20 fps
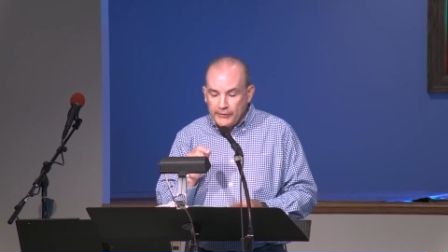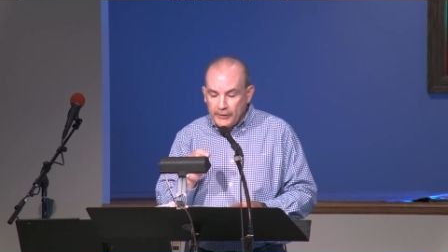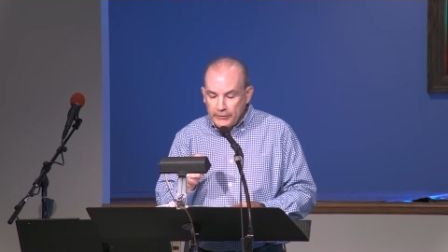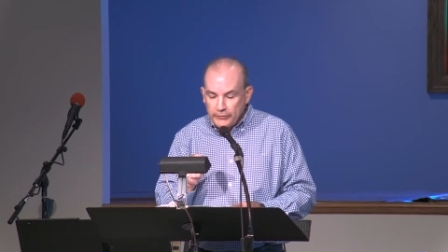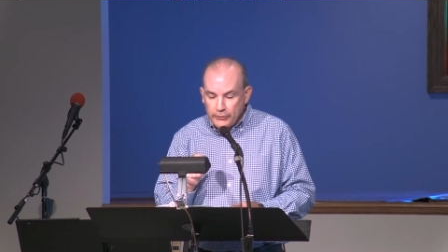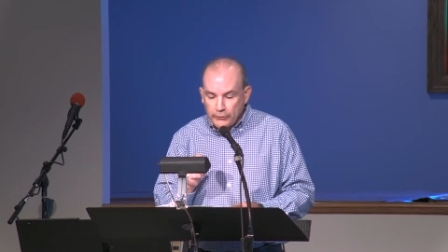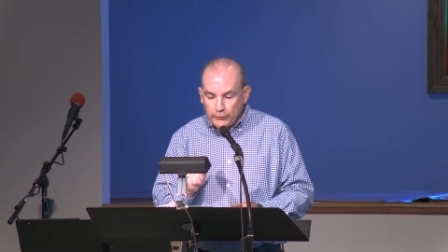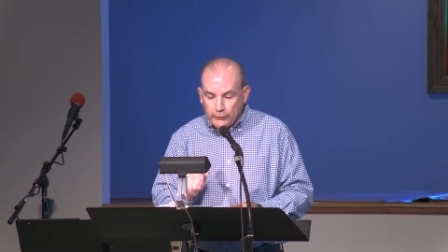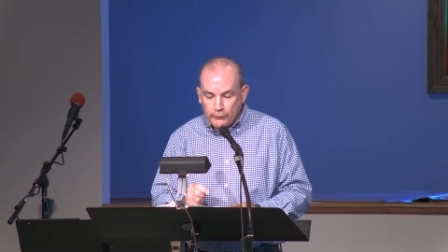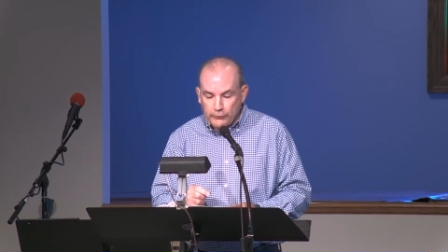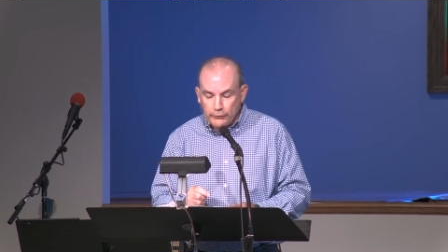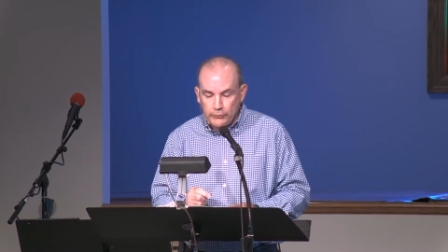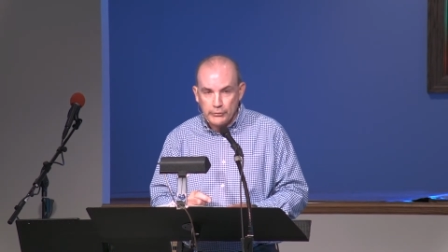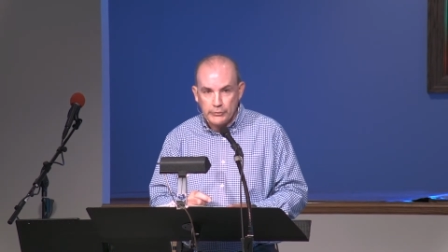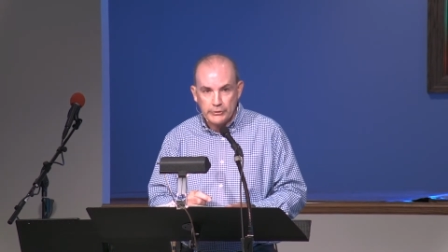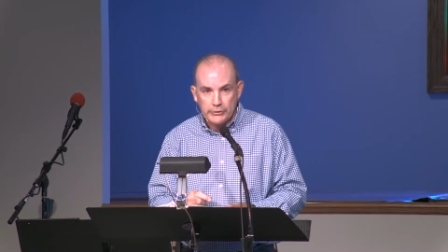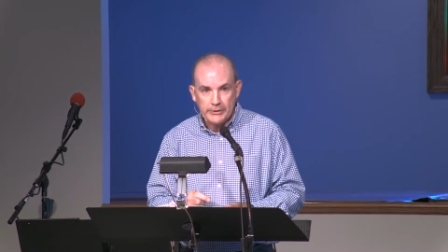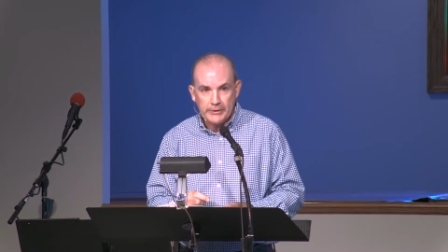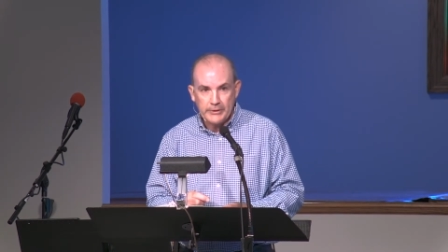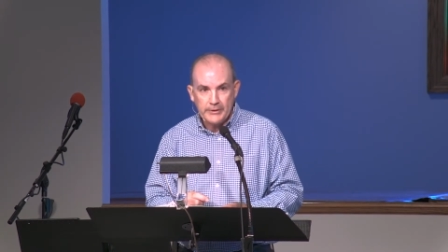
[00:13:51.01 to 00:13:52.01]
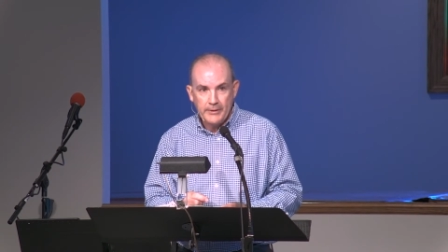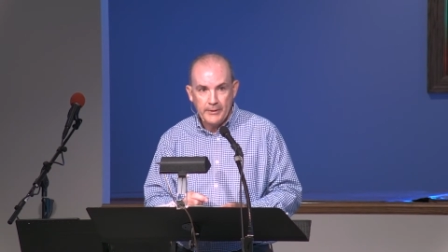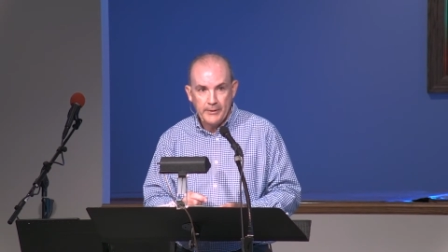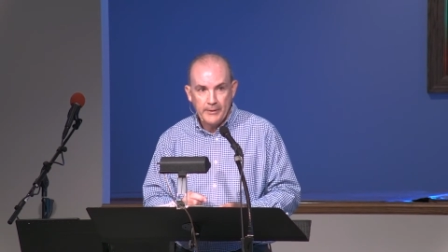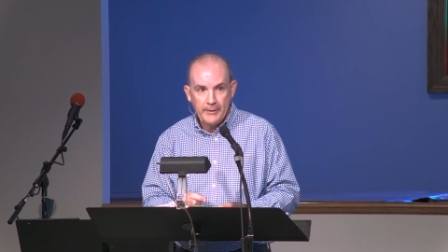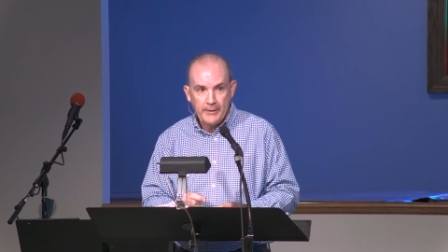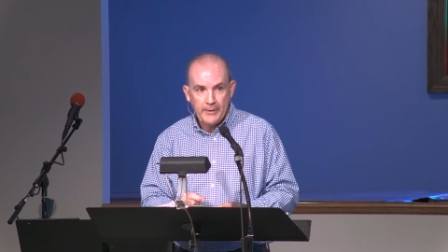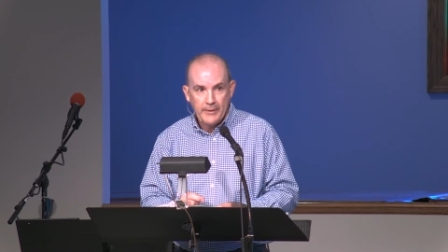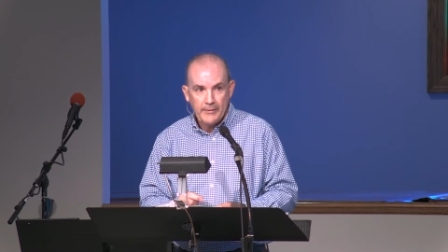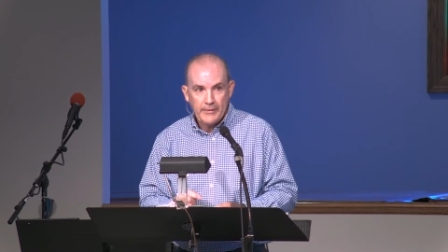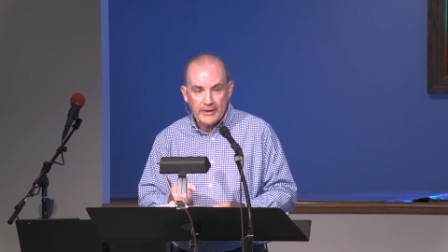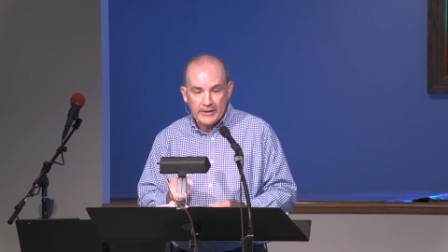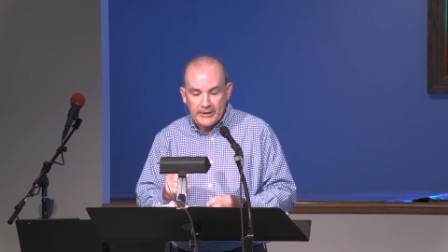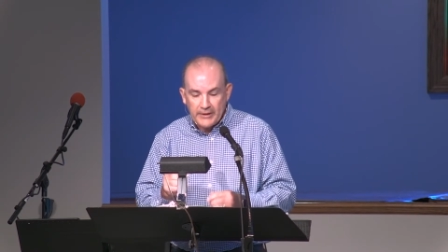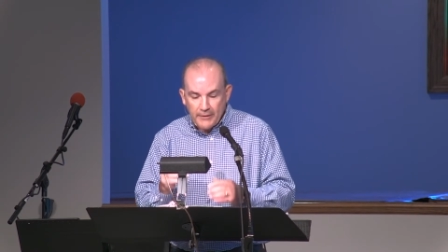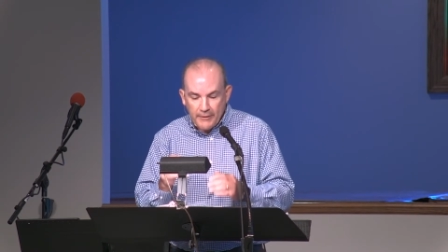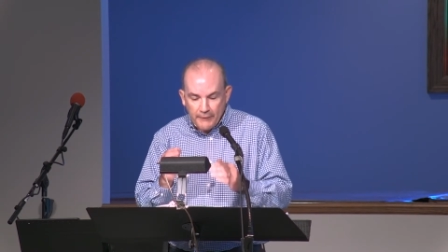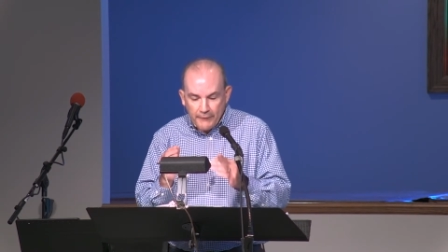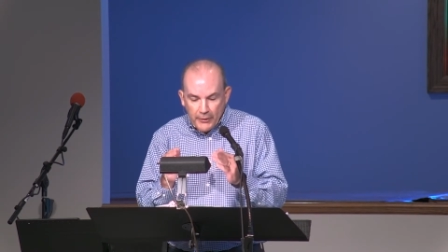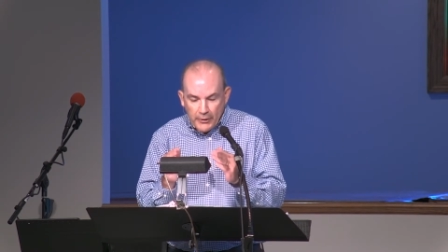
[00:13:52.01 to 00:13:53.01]
understood that
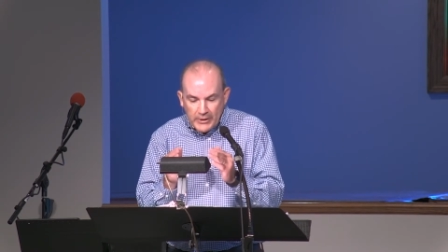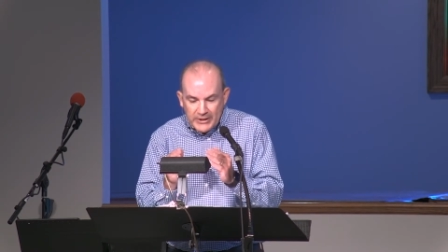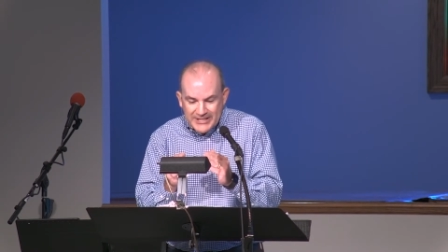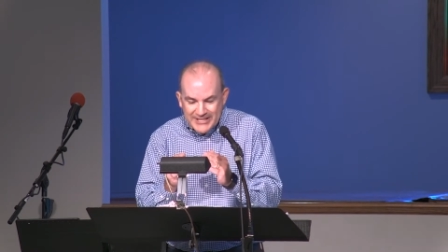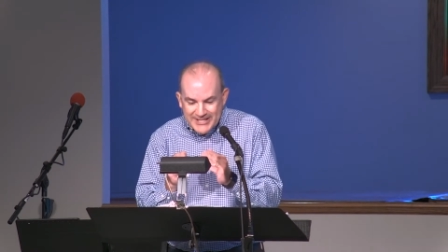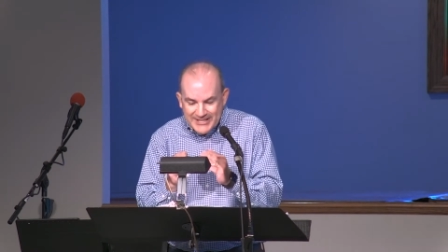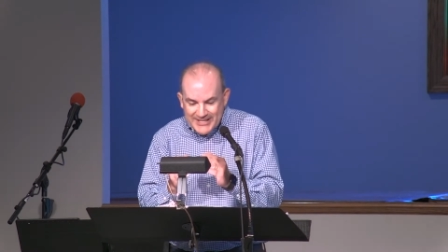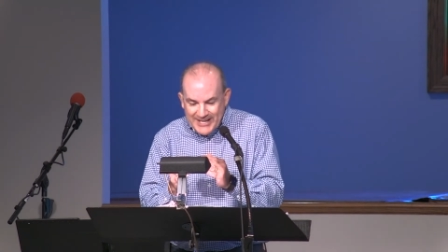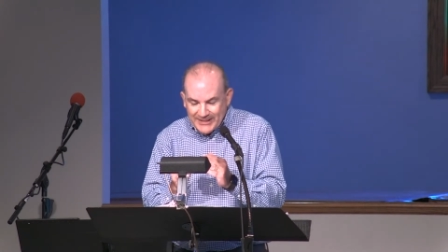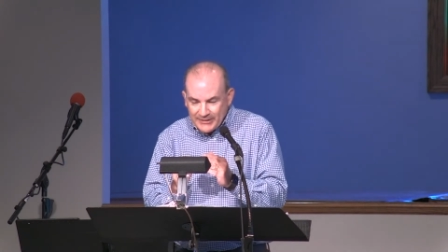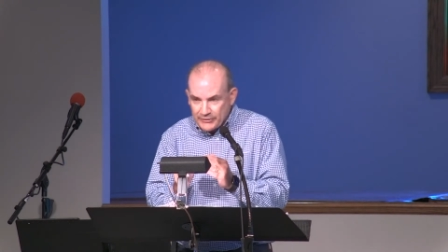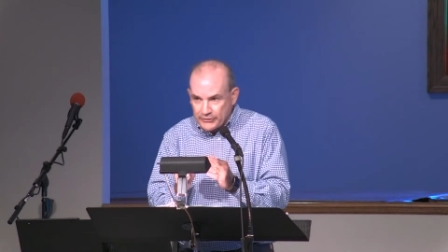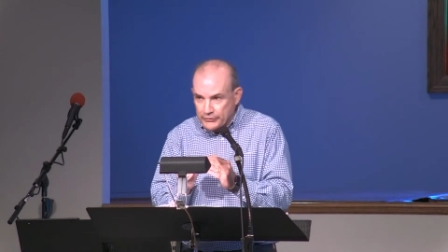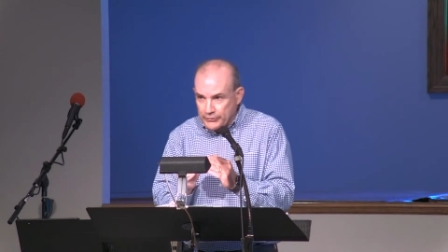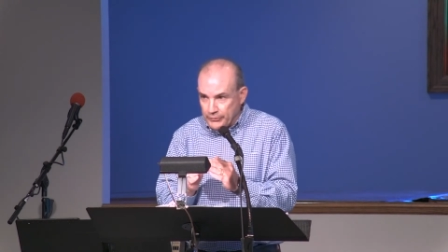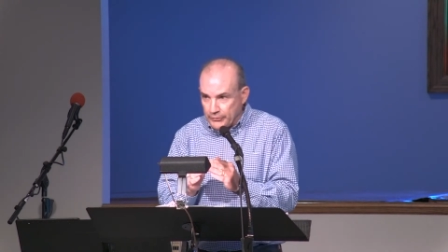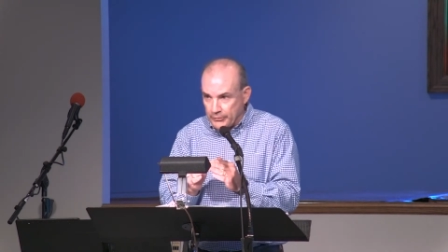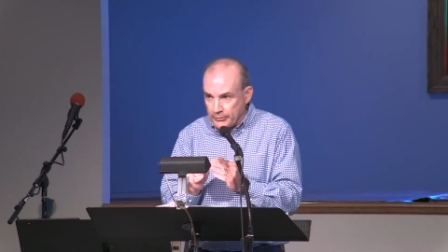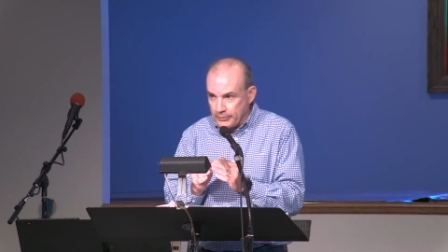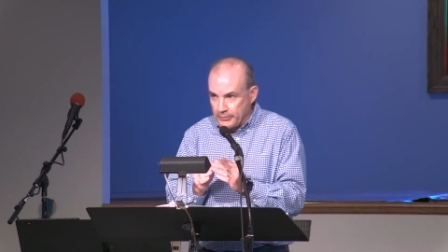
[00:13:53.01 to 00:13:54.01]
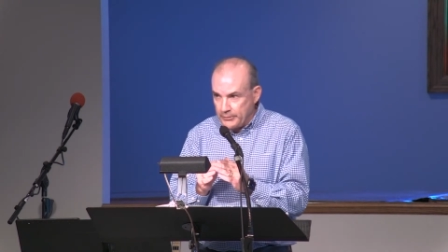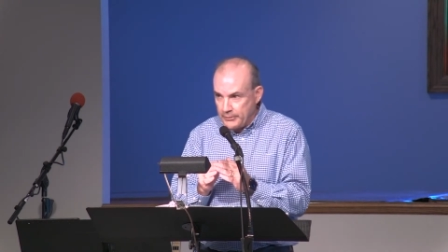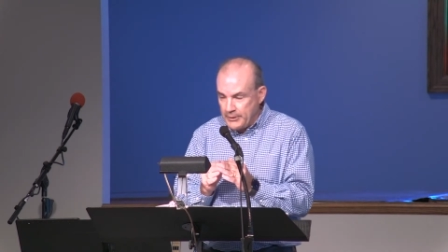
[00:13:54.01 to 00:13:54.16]
in the very center,